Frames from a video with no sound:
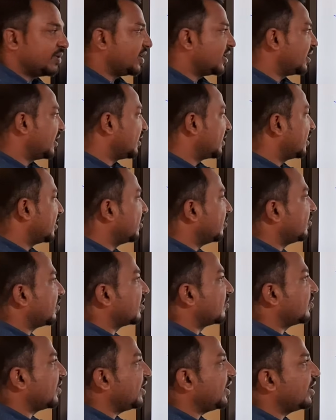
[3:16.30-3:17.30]
bearing,
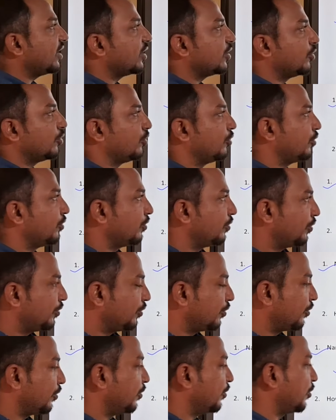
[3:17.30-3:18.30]
uvarovite
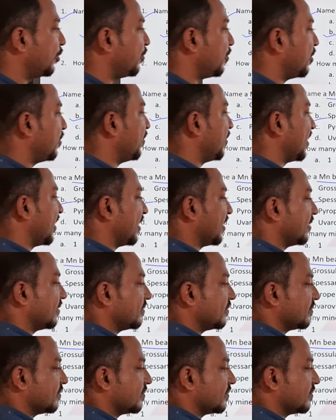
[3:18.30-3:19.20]
chromium bearing.